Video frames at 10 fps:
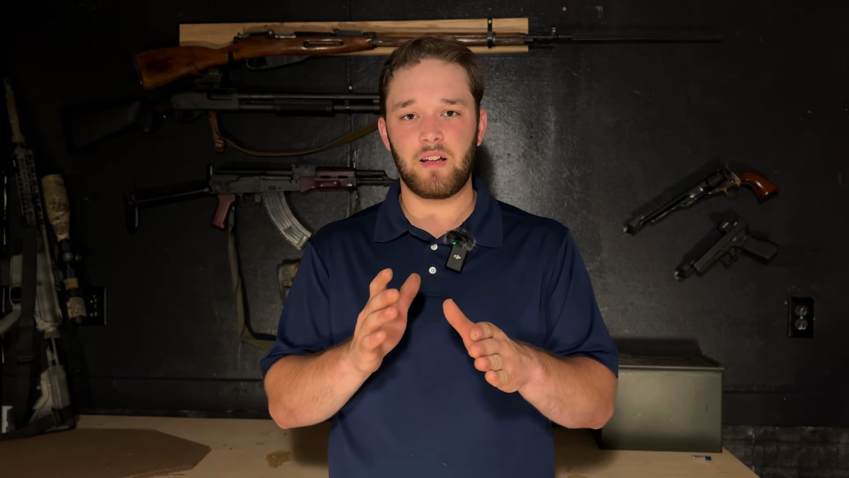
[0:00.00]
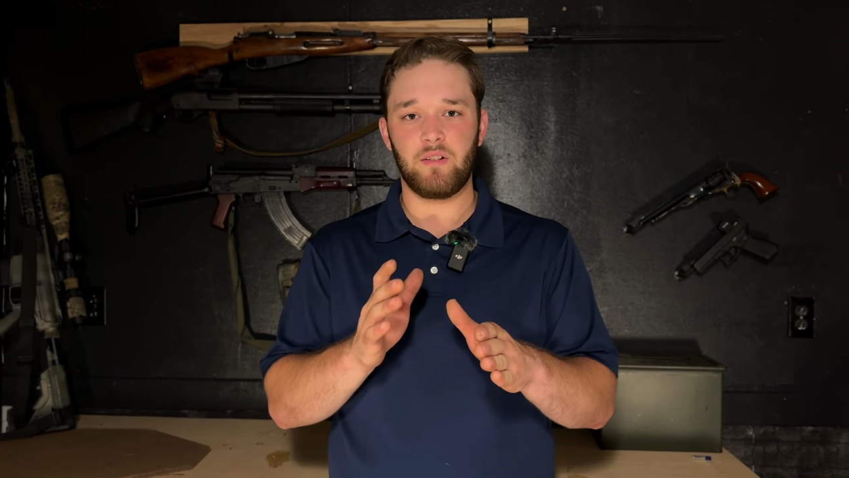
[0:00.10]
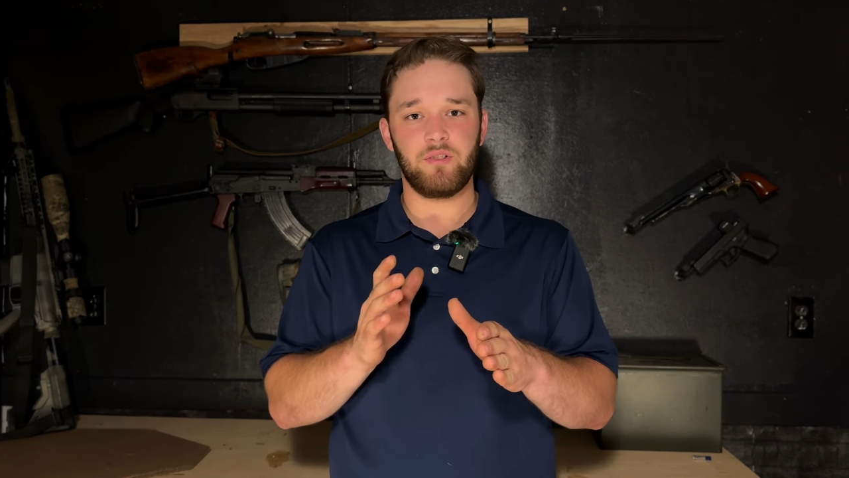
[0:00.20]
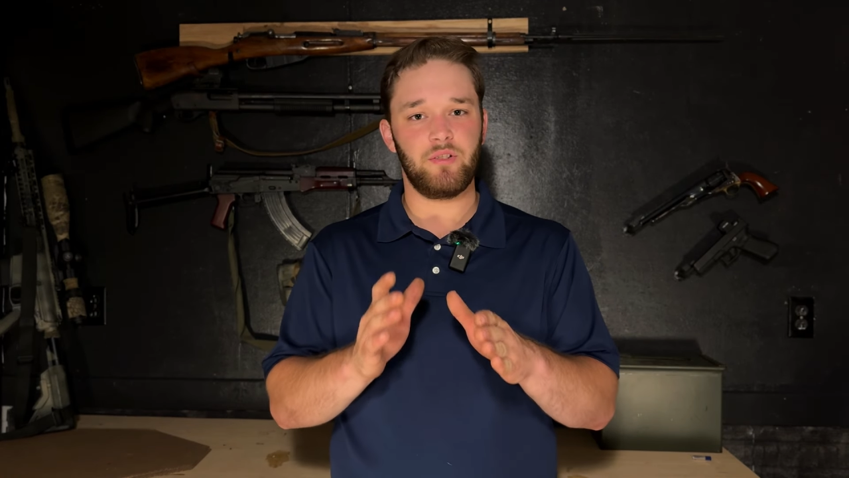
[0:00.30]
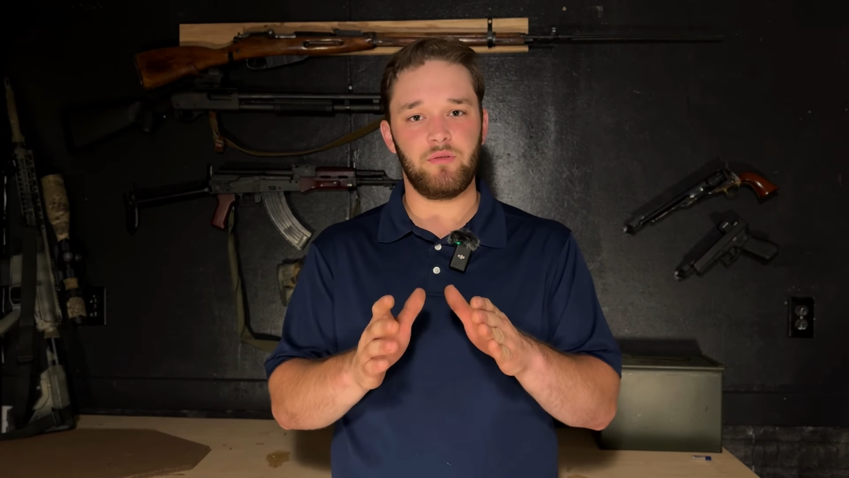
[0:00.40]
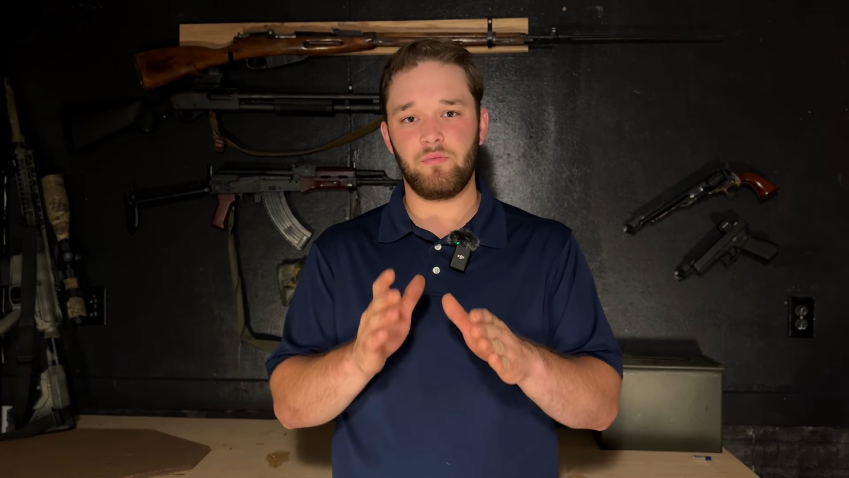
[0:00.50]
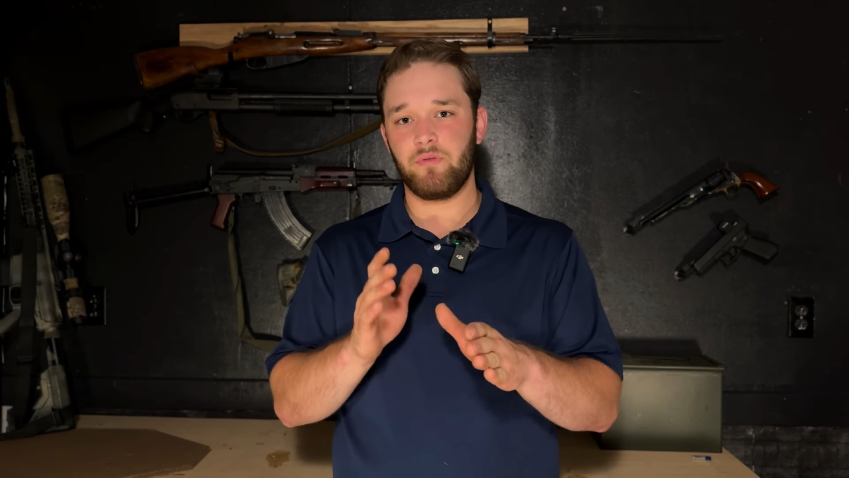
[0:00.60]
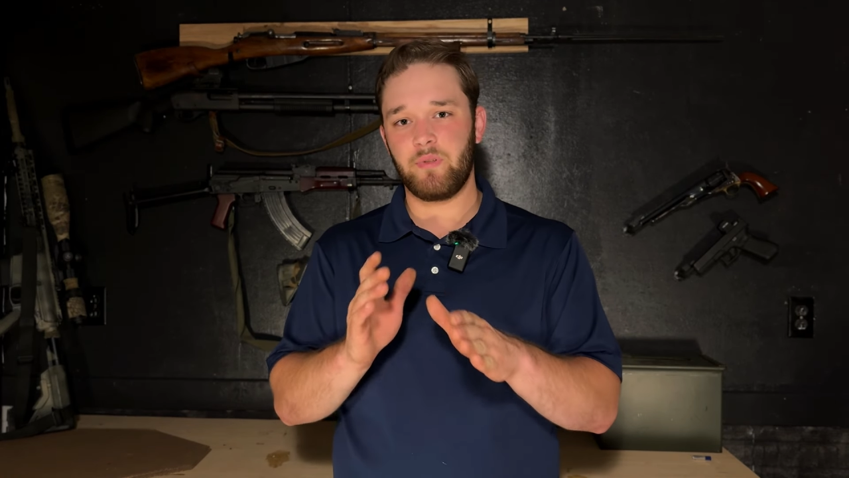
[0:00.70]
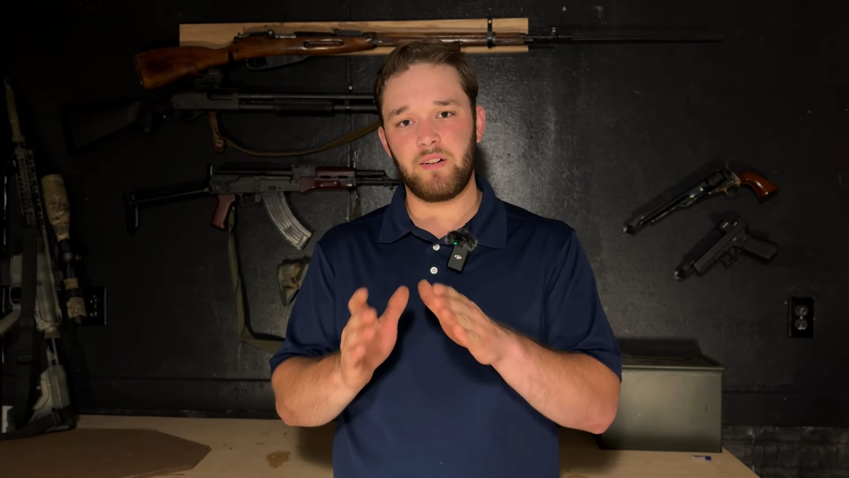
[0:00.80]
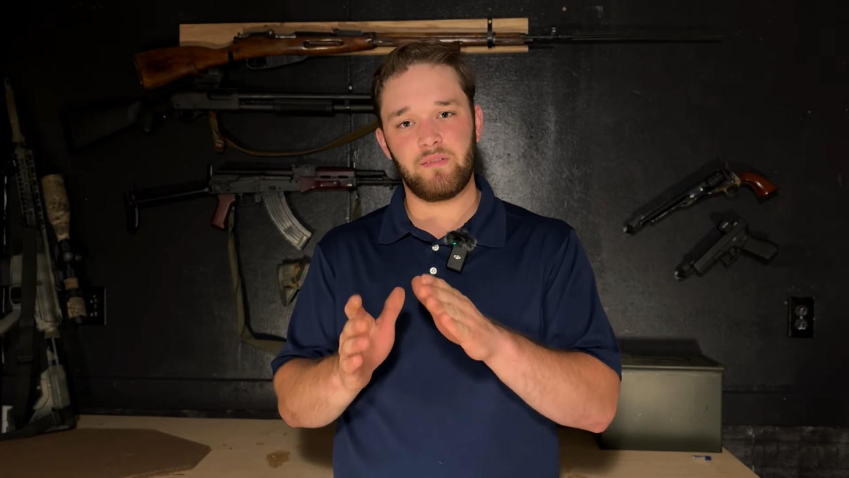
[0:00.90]
I'll shoot
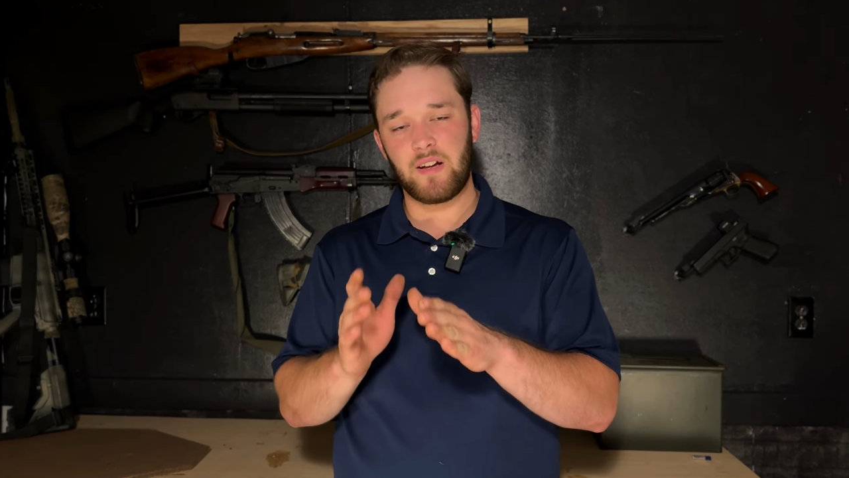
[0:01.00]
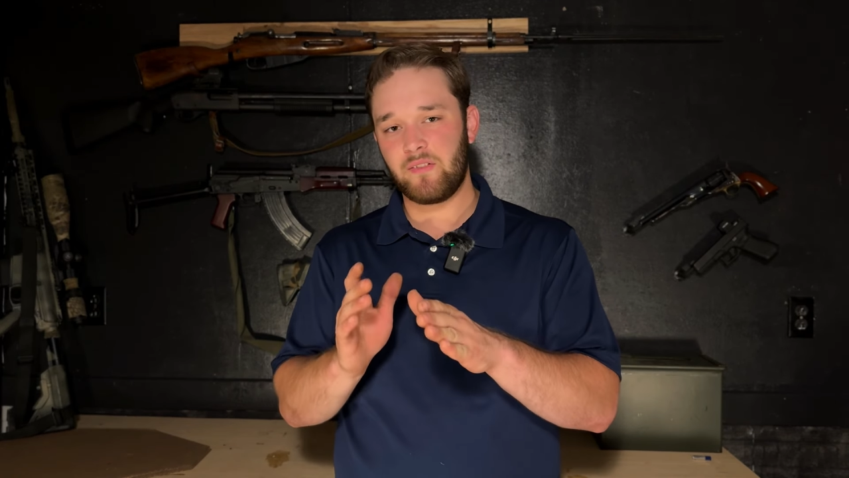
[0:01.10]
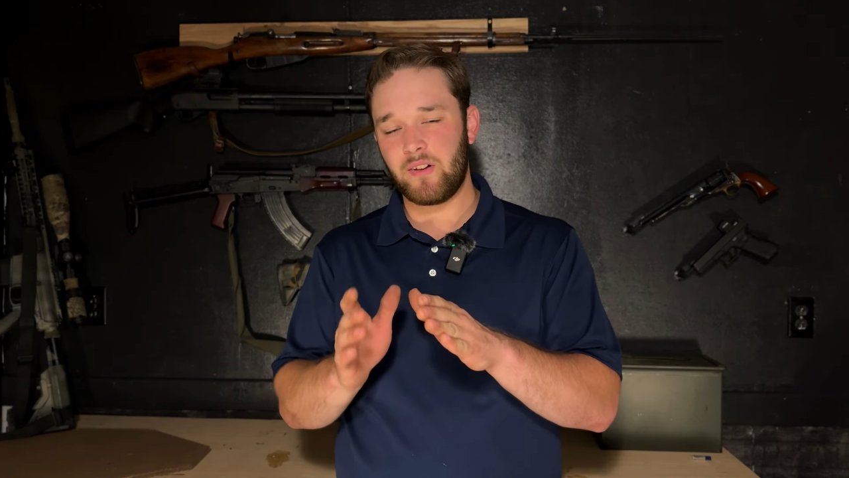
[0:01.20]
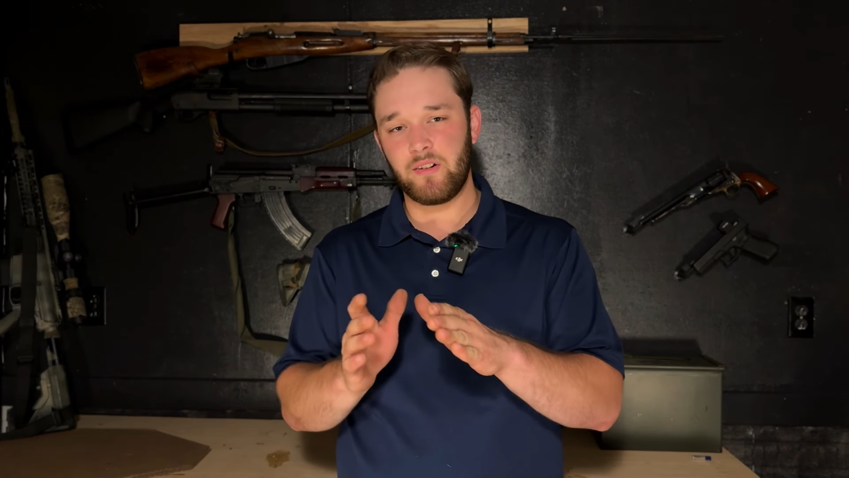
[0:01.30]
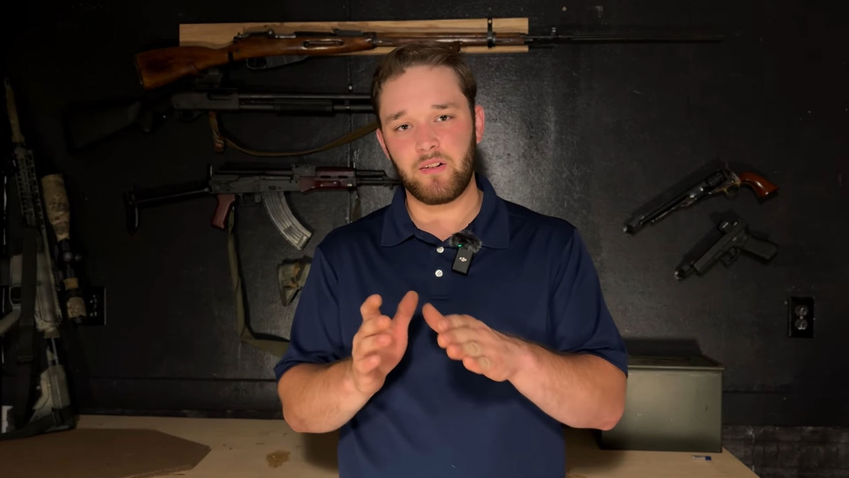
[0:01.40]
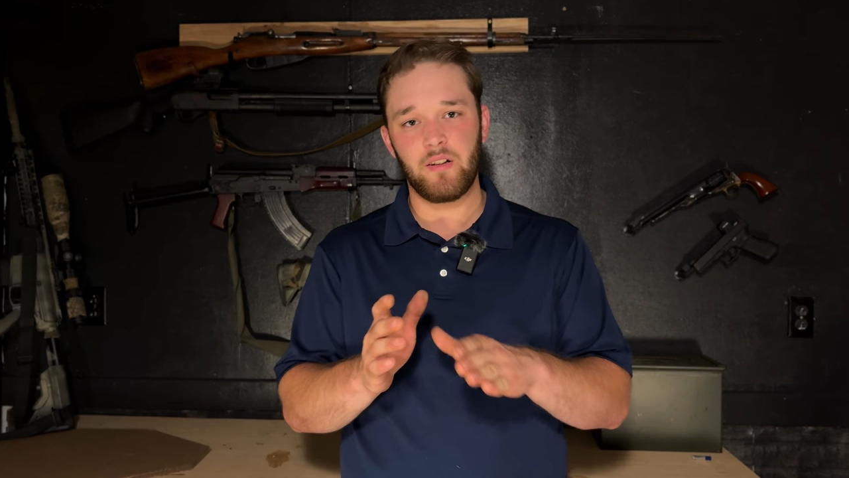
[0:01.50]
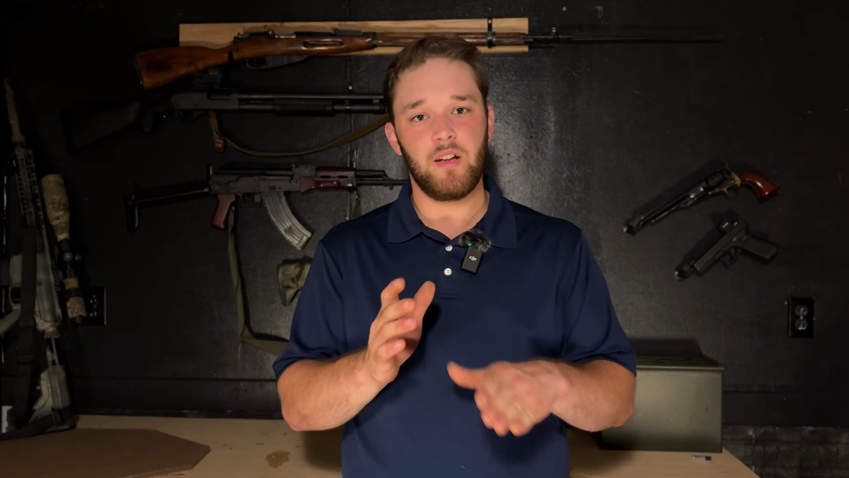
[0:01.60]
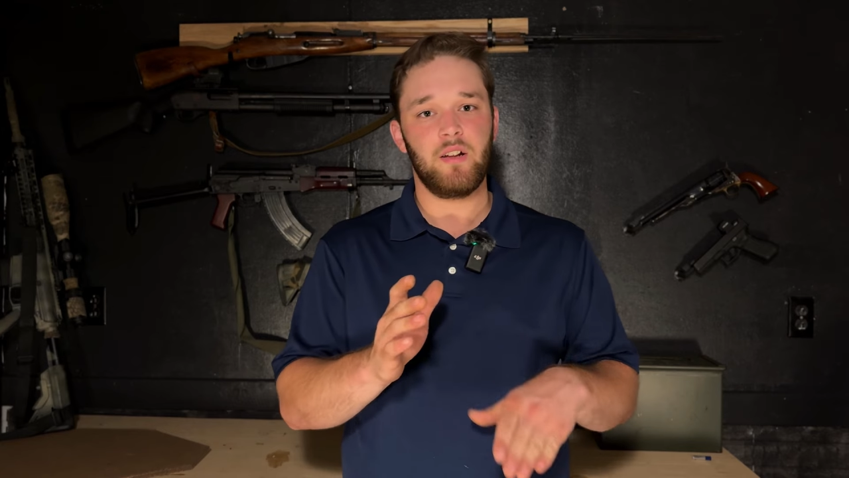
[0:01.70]
300 to 500.